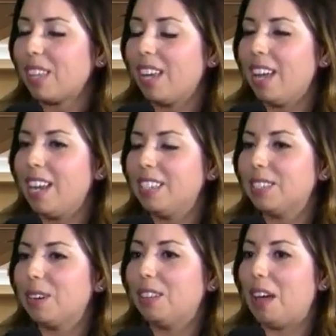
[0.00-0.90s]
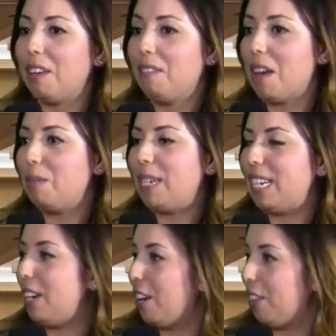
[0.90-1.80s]
and it's a lot of fun. We
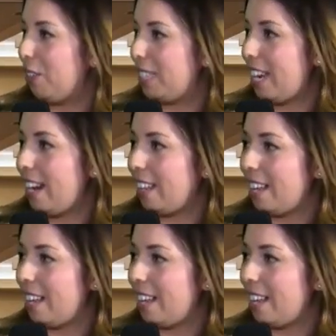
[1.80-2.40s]
did it on a Thursday night